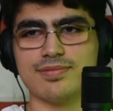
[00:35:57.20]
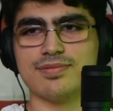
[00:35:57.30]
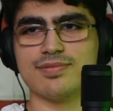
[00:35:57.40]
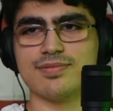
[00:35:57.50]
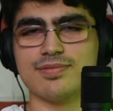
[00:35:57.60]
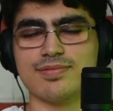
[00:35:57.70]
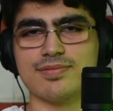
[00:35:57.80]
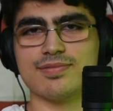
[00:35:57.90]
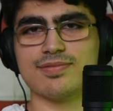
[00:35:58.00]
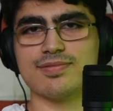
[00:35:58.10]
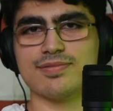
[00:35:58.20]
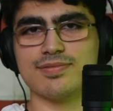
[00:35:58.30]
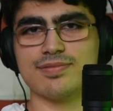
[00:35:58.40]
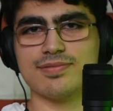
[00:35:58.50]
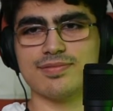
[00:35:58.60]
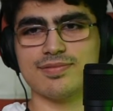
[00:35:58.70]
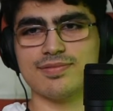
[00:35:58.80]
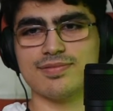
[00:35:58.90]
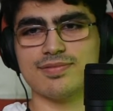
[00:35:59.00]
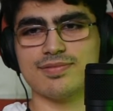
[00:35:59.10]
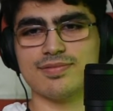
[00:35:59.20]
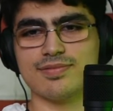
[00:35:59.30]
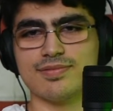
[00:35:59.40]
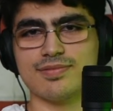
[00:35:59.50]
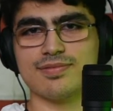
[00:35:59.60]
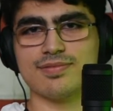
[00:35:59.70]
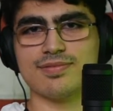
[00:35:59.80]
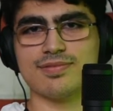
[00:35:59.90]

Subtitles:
No words are spoken by the person on screen.